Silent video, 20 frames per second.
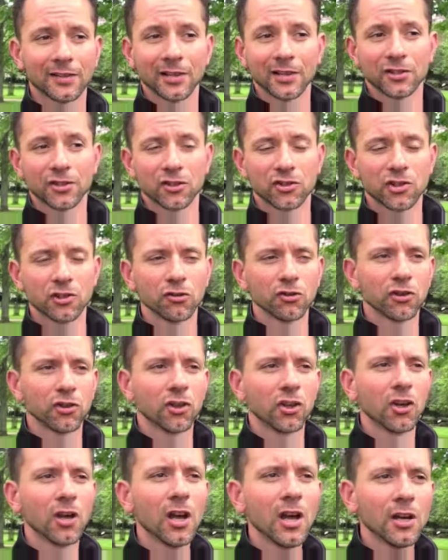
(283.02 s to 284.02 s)
as the children
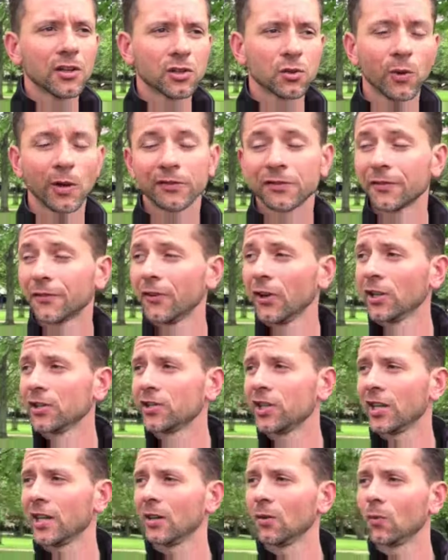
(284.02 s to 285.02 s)
do, 12 to
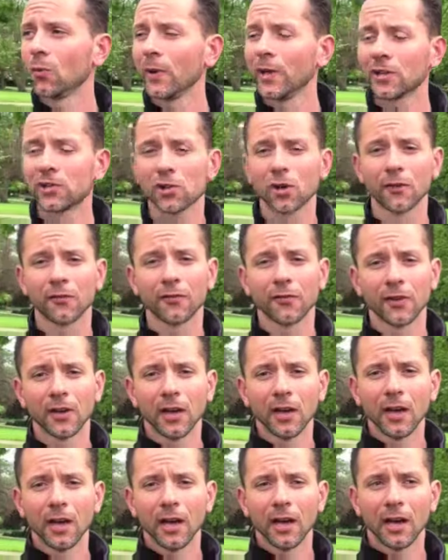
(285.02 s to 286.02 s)
13 weeks off
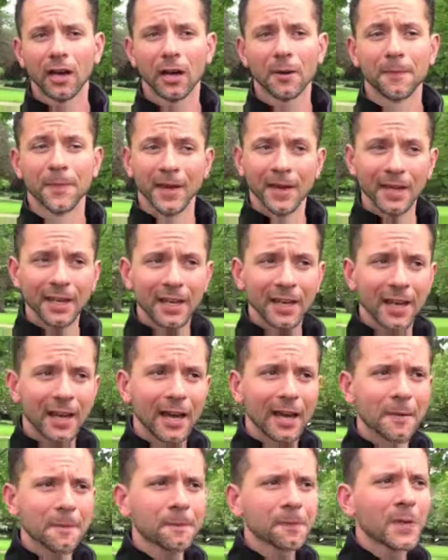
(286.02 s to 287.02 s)
in a
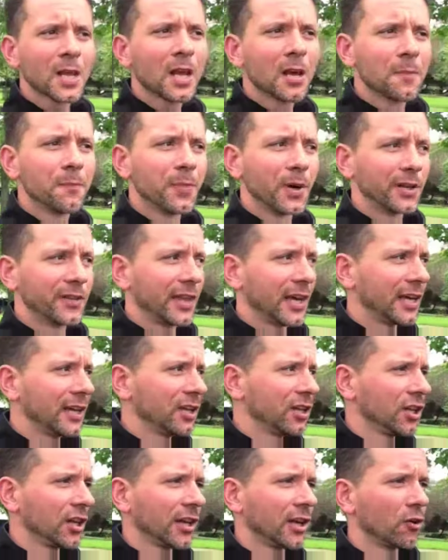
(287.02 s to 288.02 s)
year. But then,
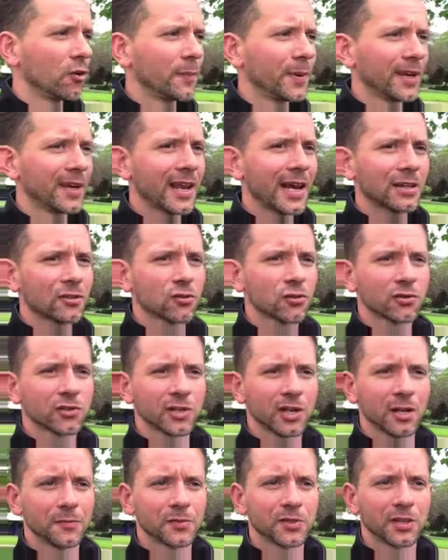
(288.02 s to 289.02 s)
there will be natural
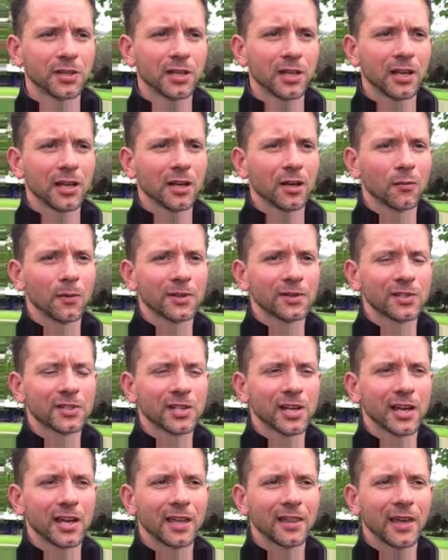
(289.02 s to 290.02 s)
times of the year when,
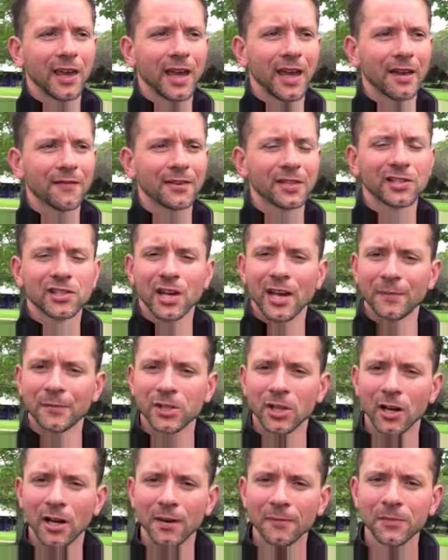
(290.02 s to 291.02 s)
say, they have exam
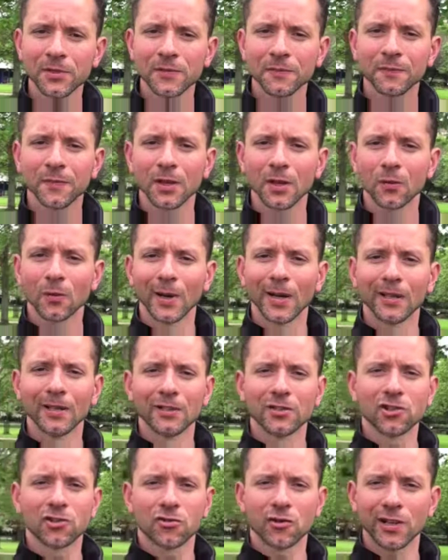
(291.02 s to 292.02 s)
times,
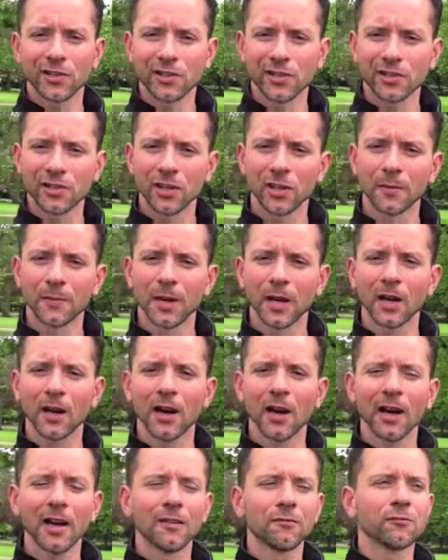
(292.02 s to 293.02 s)
when stress is going to be
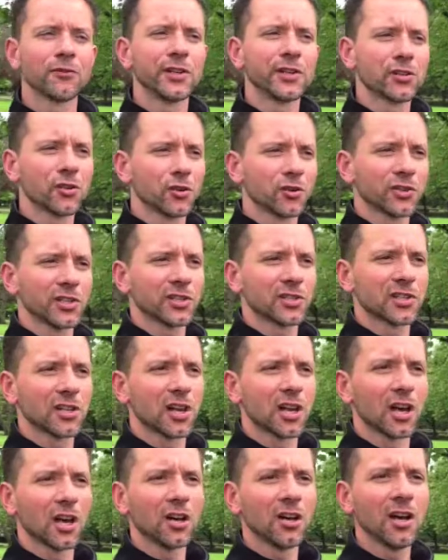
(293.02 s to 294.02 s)
high, resources
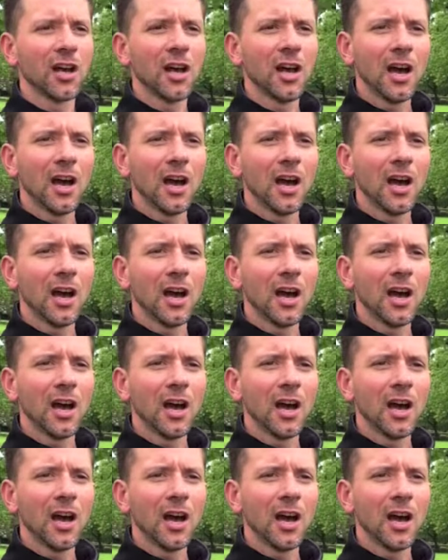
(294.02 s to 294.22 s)
low,